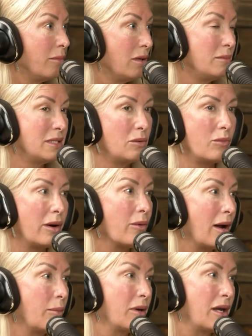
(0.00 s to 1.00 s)
rooms, and we were
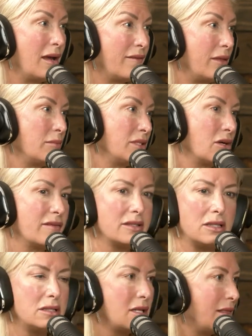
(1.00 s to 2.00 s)
able to give them
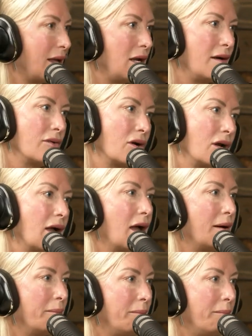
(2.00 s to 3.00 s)
services that they never could have gotten.